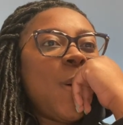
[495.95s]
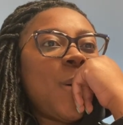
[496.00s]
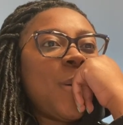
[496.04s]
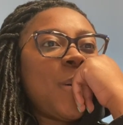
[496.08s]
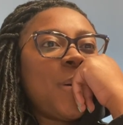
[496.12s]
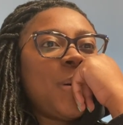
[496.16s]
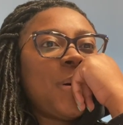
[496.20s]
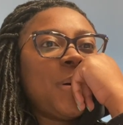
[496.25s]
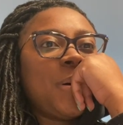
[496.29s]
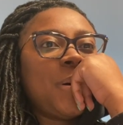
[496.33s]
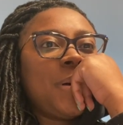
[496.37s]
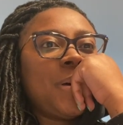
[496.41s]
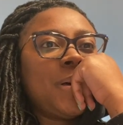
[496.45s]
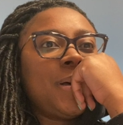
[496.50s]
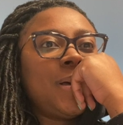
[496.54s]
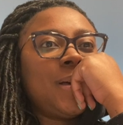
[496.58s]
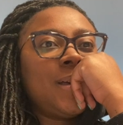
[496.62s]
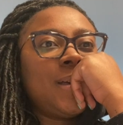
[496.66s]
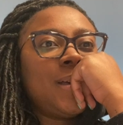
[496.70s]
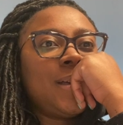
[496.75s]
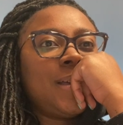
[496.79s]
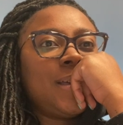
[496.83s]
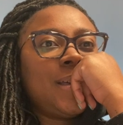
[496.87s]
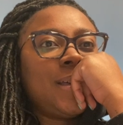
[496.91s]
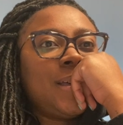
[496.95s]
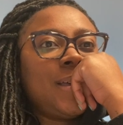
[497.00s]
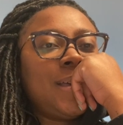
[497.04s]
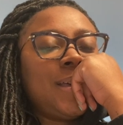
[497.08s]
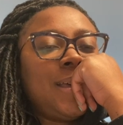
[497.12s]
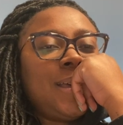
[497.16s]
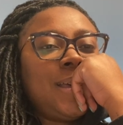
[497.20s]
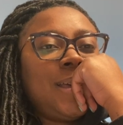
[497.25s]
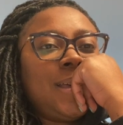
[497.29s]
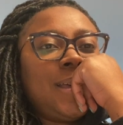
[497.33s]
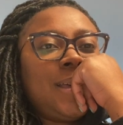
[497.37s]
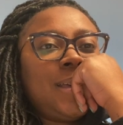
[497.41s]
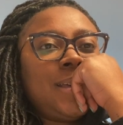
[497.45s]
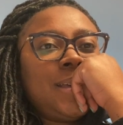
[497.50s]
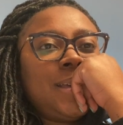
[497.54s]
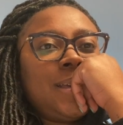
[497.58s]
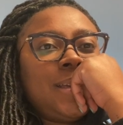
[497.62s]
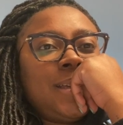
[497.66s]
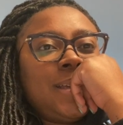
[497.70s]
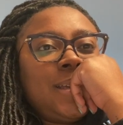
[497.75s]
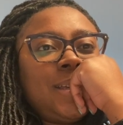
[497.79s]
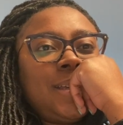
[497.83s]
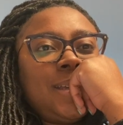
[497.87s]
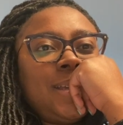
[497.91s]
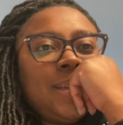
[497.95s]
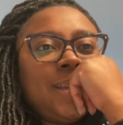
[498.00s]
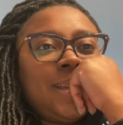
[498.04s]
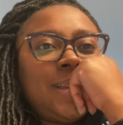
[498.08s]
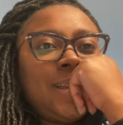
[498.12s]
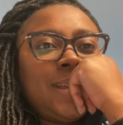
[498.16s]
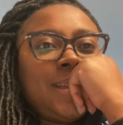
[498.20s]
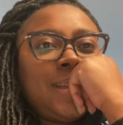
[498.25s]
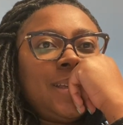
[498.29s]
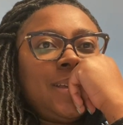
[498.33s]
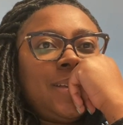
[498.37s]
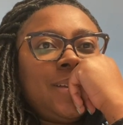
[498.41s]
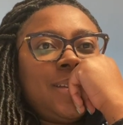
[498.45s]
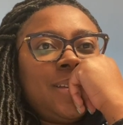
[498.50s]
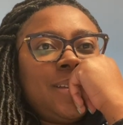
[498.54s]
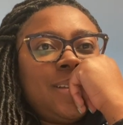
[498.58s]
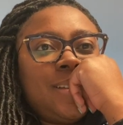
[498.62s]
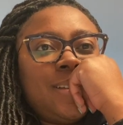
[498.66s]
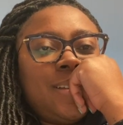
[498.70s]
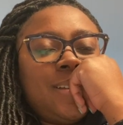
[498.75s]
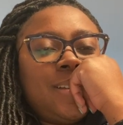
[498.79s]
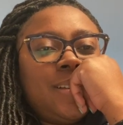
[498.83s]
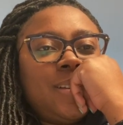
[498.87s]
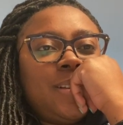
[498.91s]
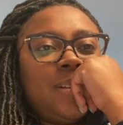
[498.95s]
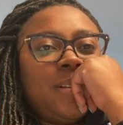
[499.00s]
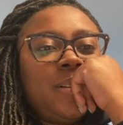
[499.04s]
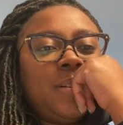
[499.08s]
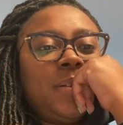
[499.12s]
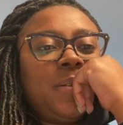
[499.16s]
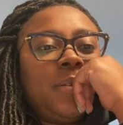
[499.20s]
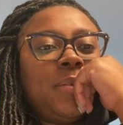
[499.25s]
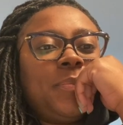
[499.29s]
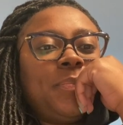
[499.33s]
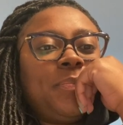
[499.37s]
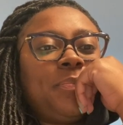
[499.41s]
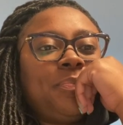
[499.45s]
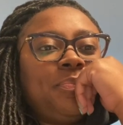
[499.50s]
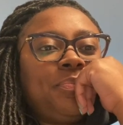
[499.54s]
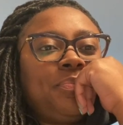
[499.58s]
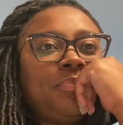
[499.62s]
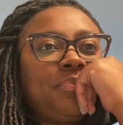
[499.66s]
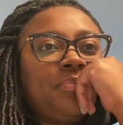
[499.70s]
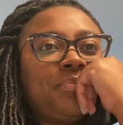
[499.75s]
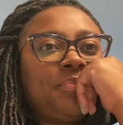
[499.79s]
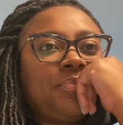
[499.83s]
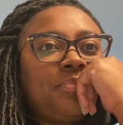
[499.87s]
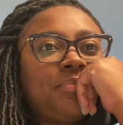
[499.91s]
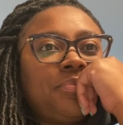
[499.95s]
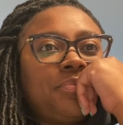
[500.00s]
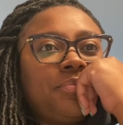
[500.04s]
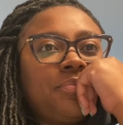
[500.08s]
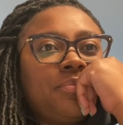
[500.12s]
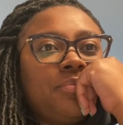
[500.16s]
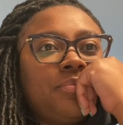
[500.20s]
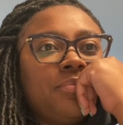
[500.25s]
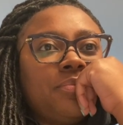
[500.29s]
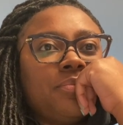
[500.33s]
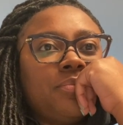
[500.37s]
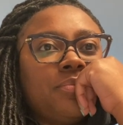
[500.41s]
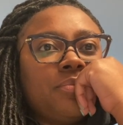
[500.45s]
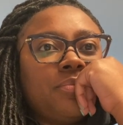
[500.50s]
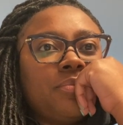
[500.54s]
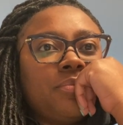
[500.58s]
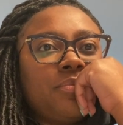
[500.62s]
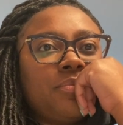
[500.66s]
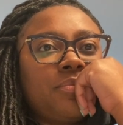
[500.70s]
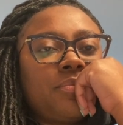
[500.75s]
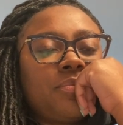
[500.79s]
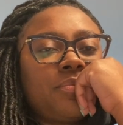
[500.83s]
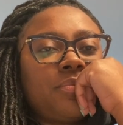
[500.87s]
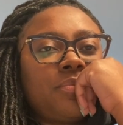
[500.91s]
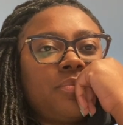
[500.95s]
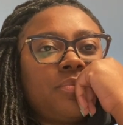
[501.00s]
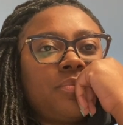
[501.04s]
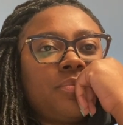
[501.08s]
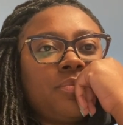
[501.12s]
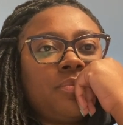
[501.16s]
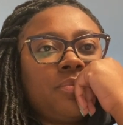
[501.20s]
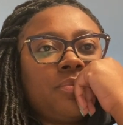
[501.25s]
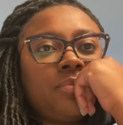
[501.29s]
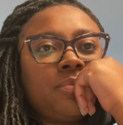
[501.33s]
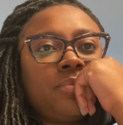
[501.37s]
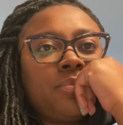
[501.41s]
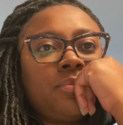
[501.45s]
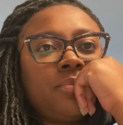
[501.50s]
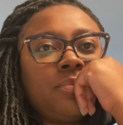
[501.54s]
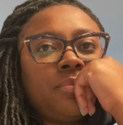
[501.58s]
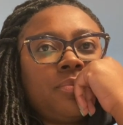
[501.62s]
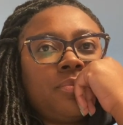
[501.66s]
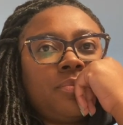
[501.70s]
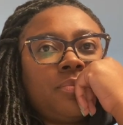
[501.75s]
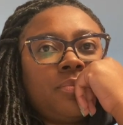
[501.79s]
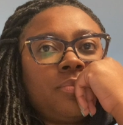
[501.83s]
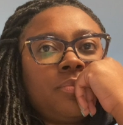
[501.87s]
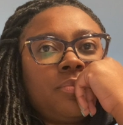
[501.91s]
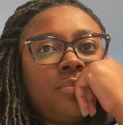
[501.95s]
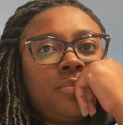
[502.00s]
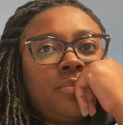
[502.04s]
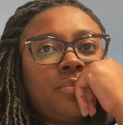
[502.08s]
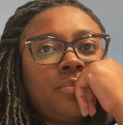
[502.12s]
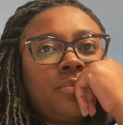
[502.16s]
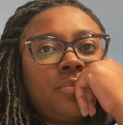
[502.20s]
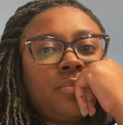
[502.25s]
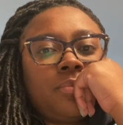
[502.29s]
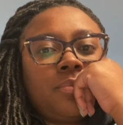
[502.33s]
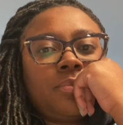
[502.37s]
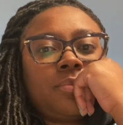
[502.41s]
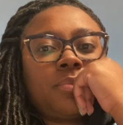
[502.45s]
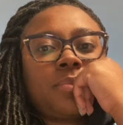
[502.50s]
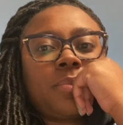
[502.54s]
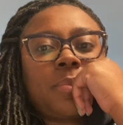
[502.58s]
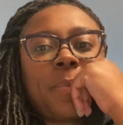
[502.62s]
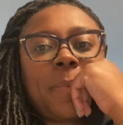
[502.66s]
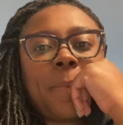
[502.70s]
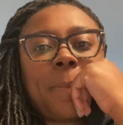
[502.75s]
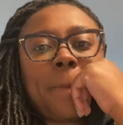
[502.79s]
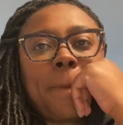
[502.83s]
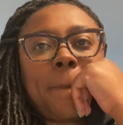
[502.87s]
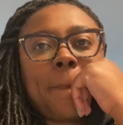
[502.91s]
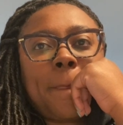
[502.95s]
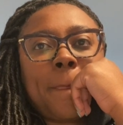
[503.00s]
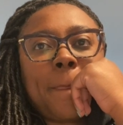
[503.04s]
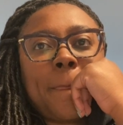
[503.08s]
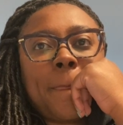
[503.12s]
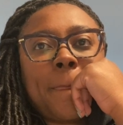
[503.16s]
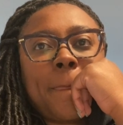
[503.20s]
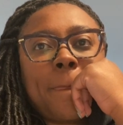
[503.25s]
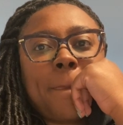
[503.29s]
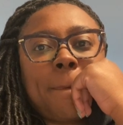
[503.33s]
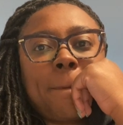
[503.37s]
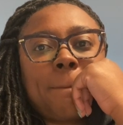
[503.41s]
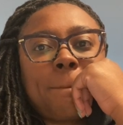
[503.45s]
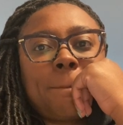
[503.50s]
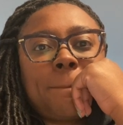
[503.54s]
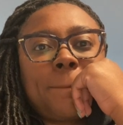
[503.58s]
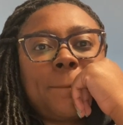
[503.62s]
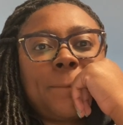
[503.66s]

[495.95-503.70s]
Nobody speaks.